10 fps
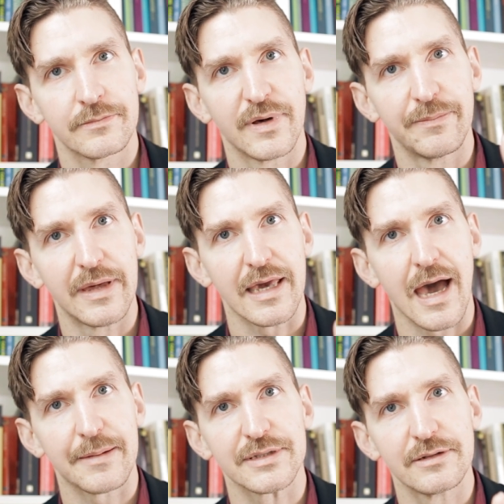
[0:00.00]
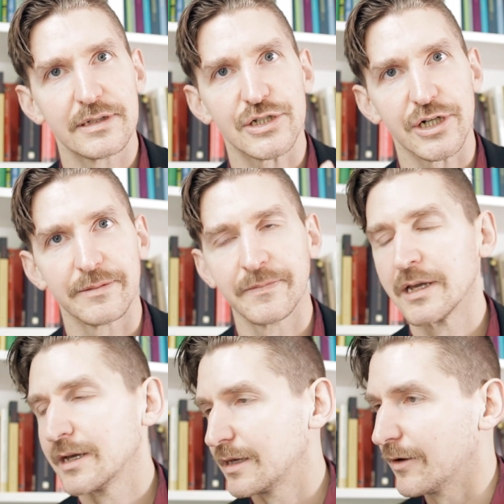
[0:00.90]
But make absolutely sure.
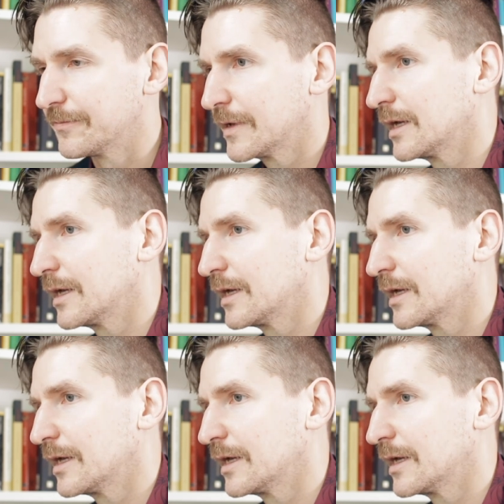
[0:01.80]
No.